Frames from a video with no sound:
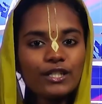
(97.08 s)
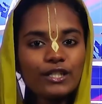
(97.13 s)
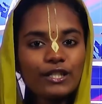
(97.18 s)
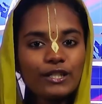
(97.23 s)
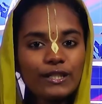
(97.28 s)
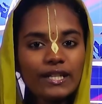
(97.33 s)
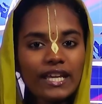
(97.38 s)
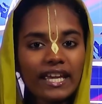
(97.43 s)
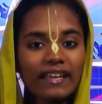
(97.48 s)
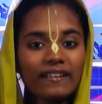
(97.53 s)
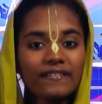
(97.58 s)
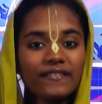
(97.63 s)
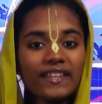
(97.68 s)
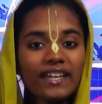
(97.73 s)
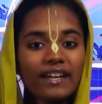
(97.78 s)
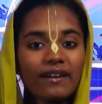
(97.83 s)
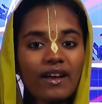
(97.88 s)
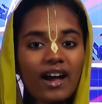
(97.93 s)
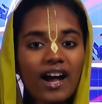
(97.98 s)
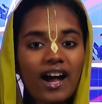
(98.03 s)
Today,
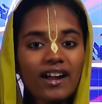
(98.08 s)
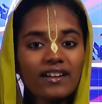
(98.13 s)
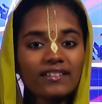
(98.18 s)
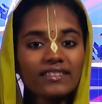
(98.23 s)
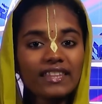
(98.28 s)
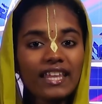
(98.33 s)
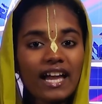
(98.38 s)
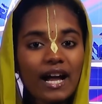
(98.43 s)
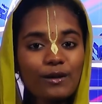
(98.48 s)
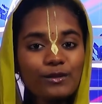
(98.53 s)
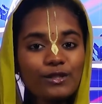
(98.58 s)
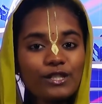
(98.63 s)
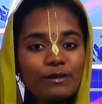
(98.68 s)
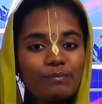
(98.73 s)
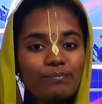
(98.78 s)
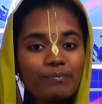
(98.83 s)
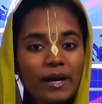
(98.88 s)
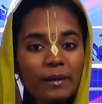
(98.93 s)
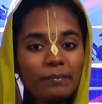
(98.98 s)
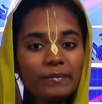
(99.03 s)
there are
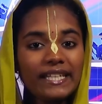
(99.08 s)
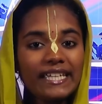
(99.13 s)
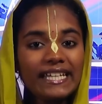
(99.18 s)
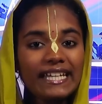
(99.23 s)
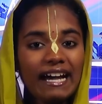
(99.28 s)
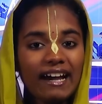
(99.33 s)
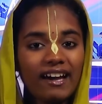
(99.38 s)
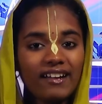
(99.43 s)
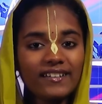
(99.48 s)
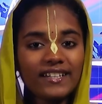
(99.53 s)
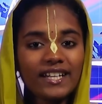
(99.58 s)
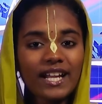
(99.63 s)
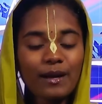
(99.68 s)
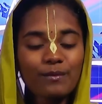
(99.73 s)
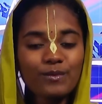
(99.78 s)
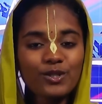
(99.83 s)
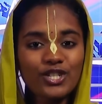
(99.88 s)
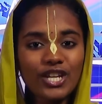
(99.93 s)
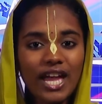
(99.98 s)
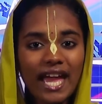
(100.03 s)
1,000 public
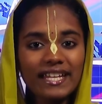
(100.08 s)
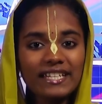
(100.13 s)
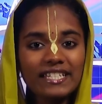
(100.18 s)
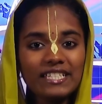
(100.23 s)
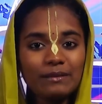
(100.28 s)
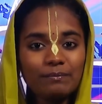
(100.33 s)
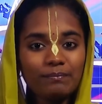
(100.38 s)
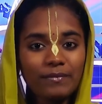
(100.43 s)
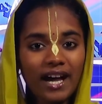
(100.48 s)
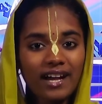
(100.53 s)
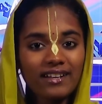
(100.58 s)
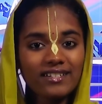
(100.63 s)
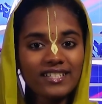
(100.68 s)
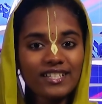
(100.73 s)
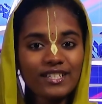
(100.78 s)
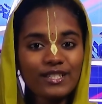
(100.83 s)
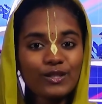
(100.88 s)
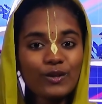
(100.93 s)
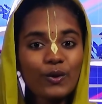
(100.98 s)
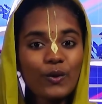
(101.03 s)
Harinam chanting
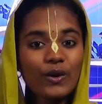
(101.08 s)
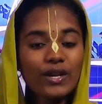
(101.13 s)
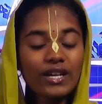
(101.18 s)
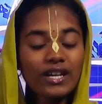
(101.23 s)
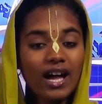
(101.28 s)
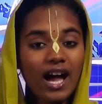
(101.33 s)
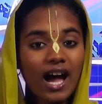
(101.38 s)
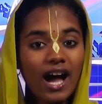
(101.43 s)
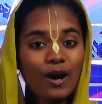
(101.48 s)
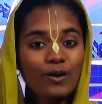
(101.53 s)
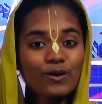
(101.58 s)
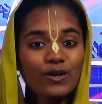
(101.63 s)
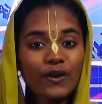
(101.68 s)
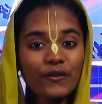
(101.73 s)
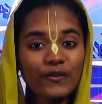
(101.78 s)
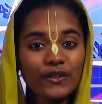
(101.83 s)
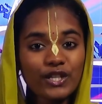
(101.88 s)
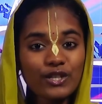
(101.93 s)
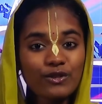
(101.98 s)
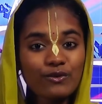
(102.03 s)
parties going out
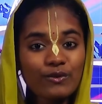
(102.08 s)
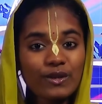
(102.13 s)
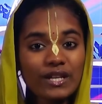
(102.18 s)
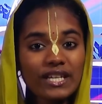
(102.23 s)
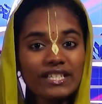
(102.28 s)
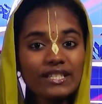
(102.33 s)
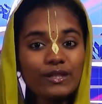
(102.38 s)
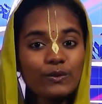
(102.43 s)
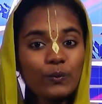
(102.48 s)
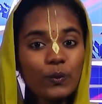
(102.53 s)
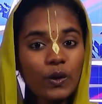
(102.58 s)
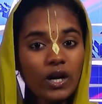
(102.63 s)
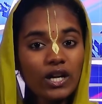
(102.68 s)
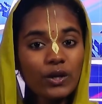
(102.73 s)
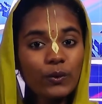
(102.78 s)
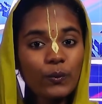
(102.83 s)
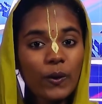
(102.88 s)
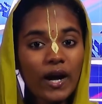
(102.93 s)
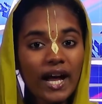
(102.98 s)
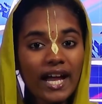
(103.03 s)
on the streets
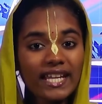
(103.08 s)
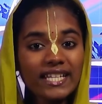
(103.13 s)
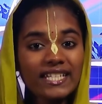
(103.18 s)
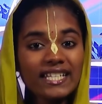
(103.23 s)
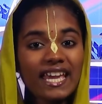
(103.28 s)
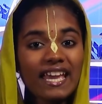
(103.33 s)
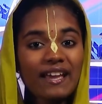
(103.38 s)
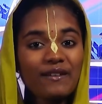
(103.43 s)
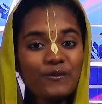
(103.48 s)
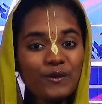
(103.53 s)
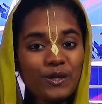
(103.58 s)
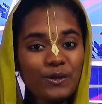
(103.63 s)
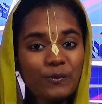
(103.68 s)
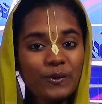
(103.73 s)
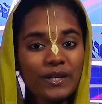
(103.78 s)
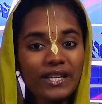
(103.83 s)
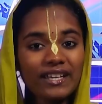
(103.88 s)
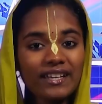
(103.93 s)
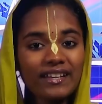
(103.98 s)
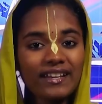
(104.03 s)
worldwide every
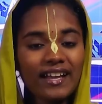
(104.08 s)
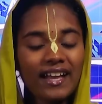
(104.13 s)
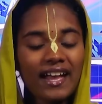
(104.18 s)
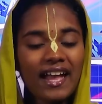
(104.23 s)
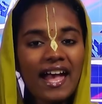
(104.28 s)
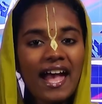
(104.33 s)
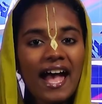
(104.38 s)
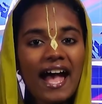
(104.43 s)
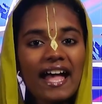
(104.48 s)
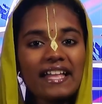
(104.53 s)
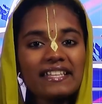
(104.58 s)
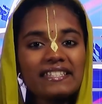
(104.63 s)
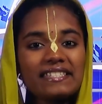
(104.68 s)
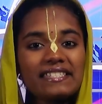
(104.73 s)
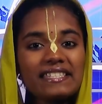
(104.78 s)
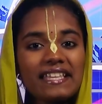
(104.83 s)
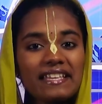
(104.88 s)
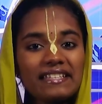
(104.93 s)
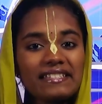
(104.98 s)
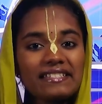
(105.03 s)
week and
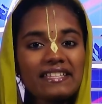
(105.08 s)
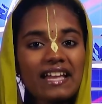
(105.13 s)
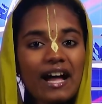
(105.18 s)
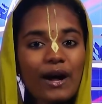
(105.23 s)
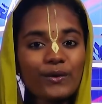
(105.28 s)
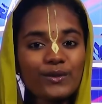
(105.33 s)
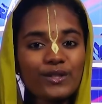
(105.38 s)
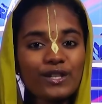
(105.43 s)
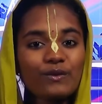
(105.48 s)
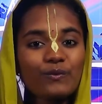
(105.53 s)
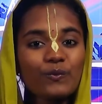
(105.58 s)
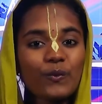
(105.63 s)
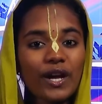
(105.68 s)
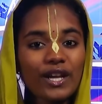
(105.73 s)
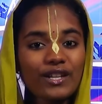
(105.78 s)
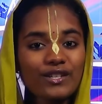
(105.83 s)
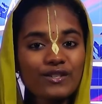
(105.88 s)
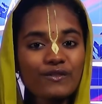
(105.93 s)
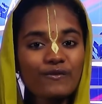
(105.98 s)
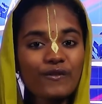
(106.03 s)
6,000
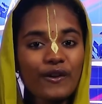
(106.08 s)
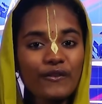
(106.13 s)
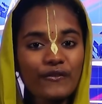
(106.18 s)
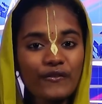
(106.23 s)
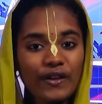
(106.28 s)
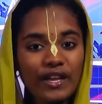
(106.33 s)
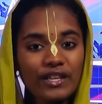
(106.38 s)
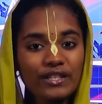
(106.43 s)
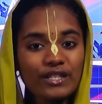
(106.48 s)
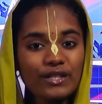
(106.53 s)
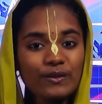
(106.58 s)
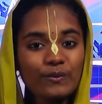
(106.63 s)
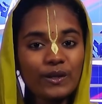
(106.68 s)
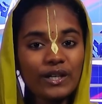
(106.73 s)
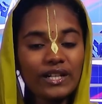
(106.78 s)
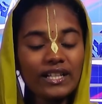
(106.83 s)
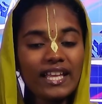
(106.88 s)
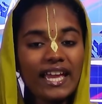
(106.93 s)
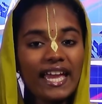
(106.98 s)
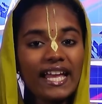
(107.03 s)
Vaishnava
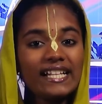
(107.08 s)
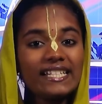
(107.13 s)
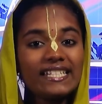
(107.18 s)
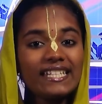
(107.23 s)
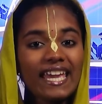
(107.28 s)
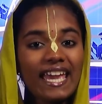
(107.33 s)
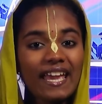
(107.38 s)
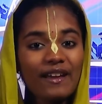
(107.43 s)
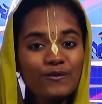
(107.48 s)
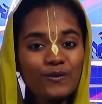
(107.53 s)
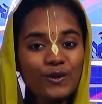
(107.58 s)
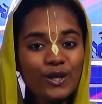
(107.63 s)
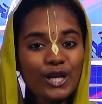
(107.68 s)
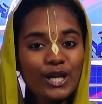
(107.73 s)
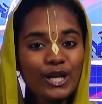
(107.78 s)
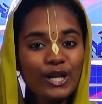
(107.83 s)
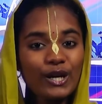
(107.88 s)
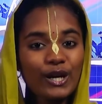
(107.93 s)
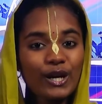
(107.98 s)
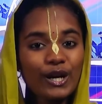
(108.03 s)
festival held every
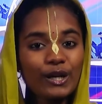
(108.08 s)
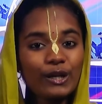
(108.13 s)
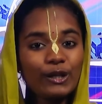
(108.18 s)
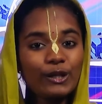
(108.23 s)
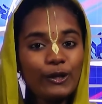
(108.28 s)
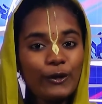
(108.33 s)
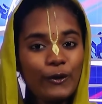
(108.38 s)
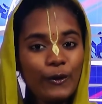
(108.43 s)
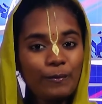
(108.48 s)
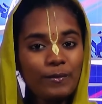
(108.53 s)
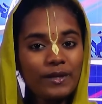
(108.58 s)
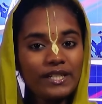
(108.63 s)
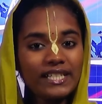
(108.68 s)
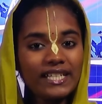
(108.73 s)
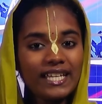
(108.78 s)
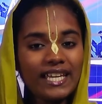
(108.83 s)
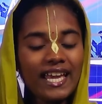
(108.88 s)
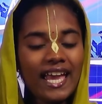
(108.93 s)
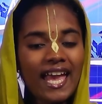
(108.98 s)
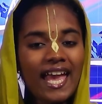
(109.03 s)
year
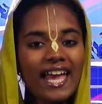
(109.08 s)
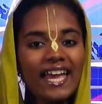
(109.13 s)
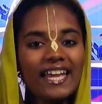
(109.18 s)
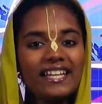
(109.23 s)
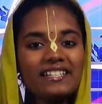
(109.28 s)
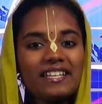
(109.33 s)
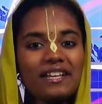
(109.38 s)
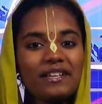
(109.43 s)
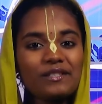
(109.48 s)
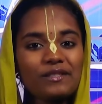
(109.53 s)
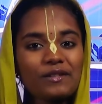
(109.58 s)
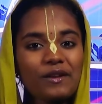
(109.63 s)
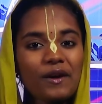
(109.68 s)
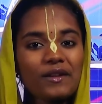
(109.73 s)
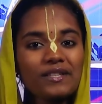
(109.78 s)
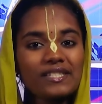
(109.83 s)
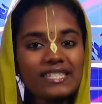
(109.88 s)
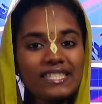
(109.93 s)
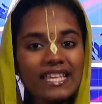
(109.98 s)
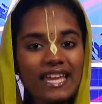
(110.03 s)
globally in
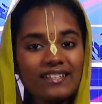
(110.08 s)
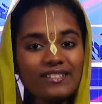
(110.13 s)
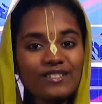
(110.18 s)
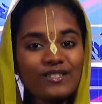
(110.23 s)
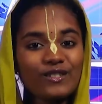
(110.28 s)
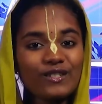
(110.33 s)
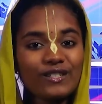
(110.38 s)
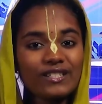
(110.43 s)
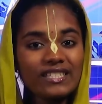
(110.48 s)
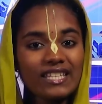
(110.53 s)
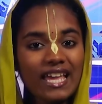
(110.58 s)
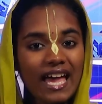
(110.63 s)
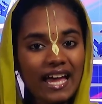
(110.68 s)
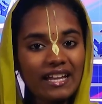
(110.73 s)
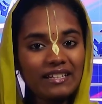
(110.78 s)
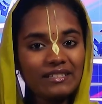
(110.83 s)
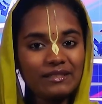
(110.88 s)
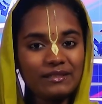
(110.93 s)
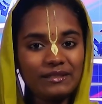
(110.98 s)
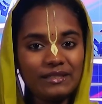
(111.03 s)
ISKCON centers
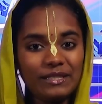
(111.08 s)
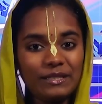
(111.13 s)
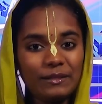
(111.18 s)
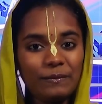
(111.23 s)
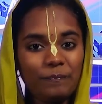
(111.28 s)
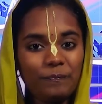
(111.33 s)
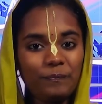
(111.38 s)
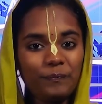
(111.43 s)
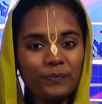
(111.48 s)
annually.